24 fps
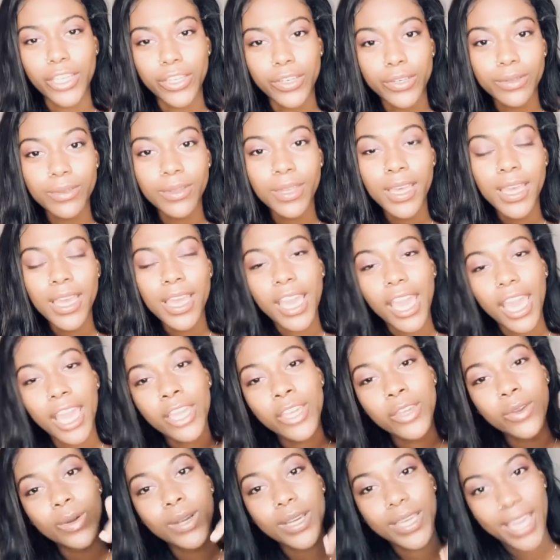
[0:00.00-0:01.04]
you
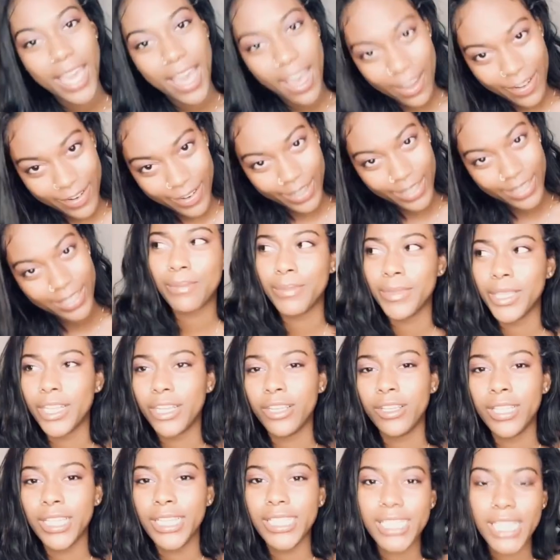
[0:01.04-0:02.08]
and you a coward? I'm
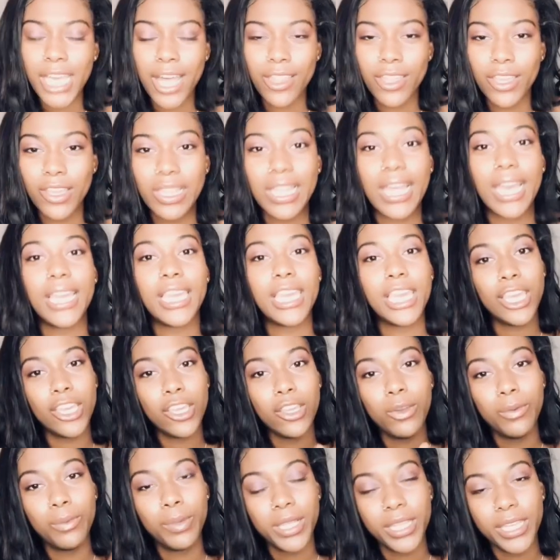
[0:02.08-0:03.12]
literally telling you like,
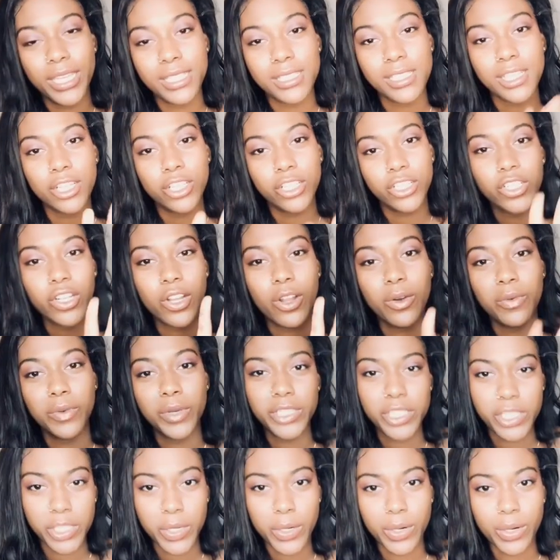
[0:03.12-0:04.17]
can you please control
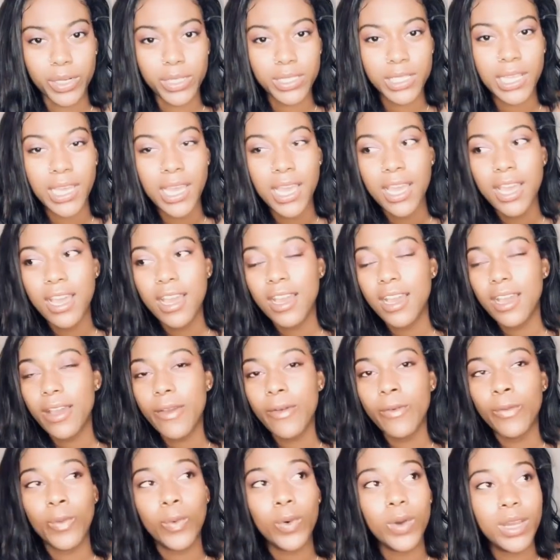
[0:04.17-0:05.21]
what's yours?
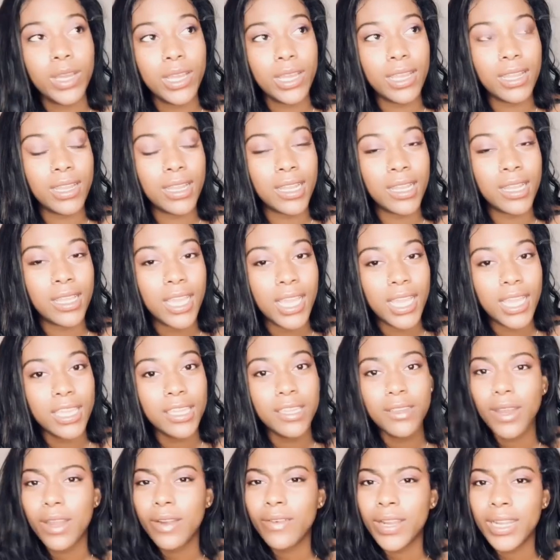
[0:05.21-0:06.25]
One,
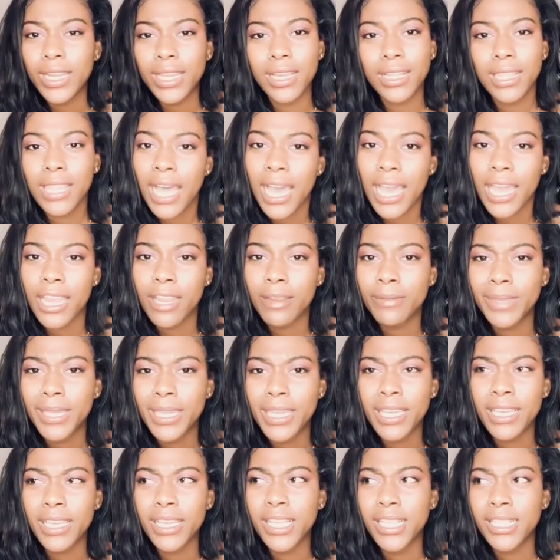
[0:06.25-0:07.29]
you already a liar
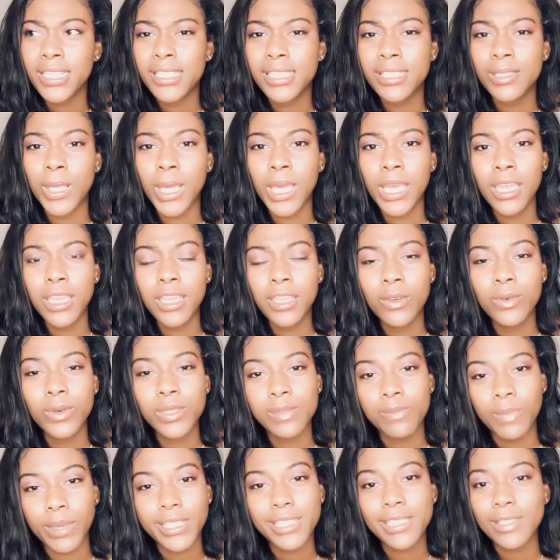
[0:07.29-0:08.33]
because you
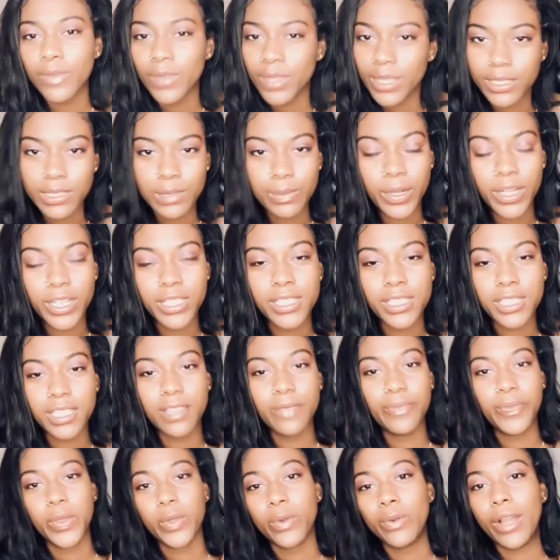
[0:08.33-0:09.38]
was messing with this person
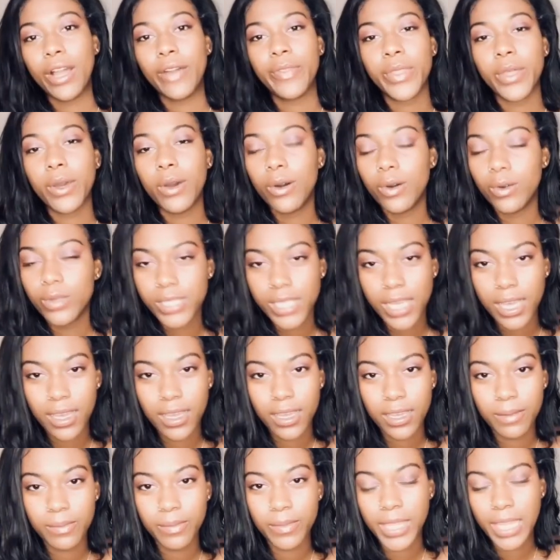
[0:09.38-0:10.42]
throughout the whole
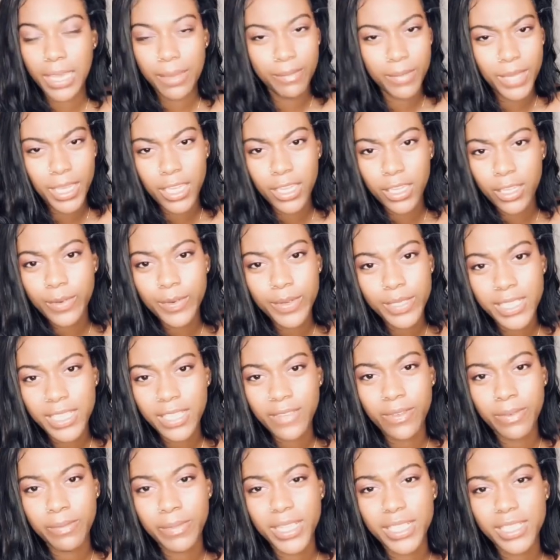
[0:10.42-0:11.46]
time that me and you was
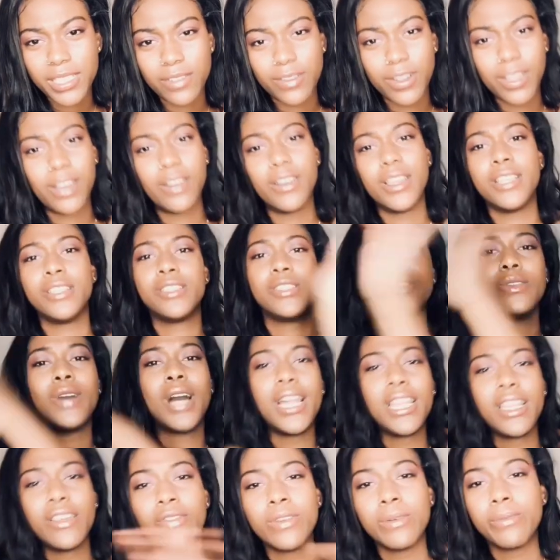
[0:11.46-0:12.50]
even messing around. And two, I
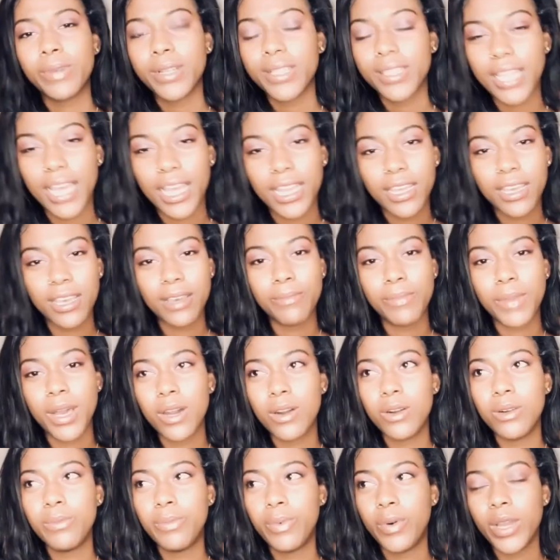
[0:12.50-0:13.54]
didn't even bring that up. My
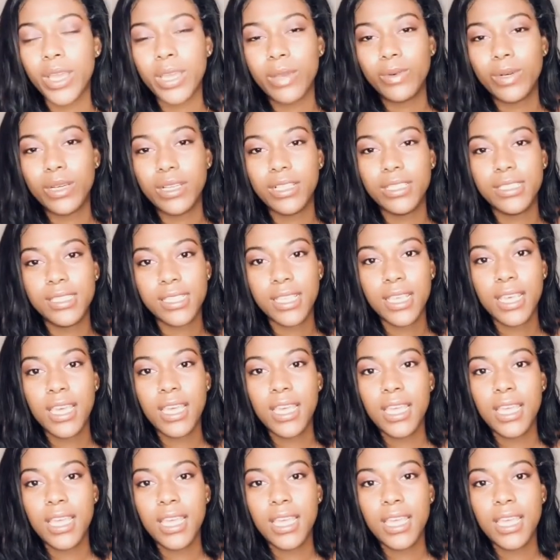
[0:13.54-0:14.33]
whole point was